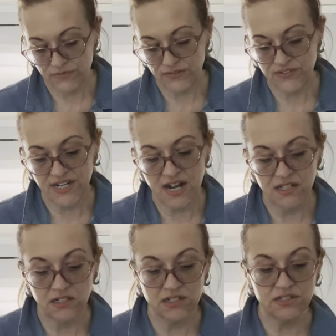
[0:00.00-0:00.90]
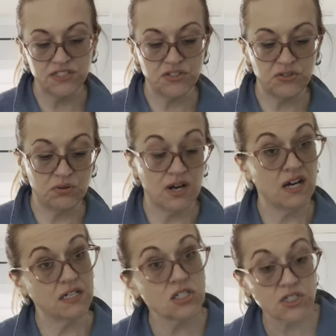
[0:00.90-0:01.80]
$50 to
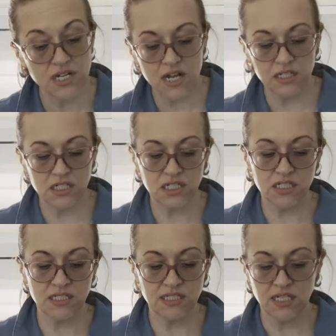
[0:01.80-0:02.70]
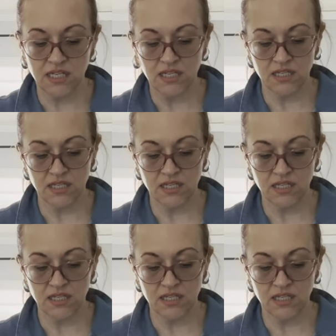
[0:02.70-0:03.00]
$100.